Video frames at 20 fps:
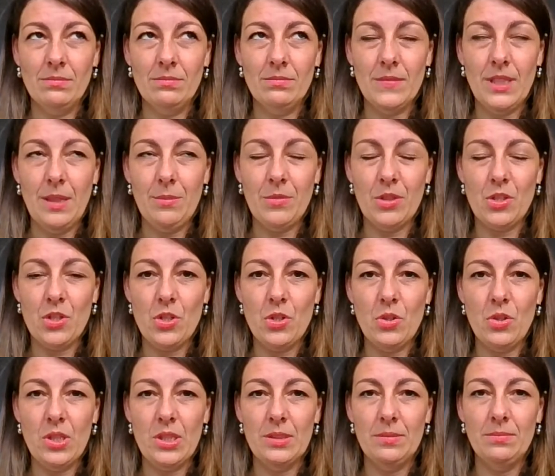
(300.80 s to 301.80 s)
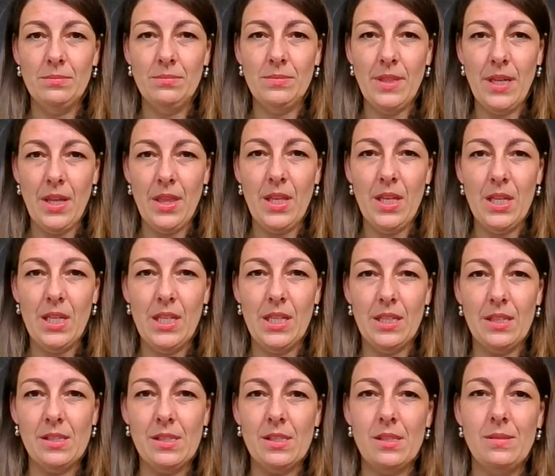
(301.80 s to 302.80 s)
I'm not sure. I think it
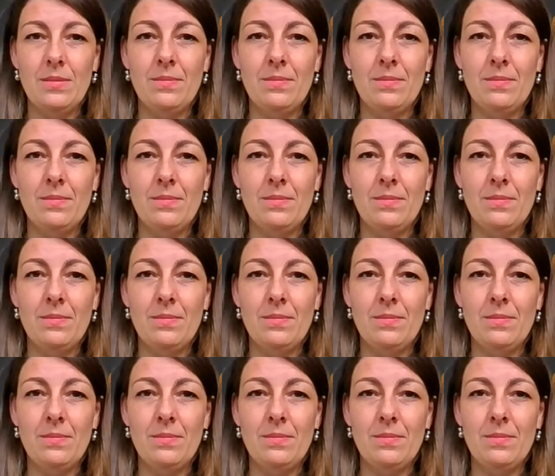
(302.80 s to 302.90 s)
is.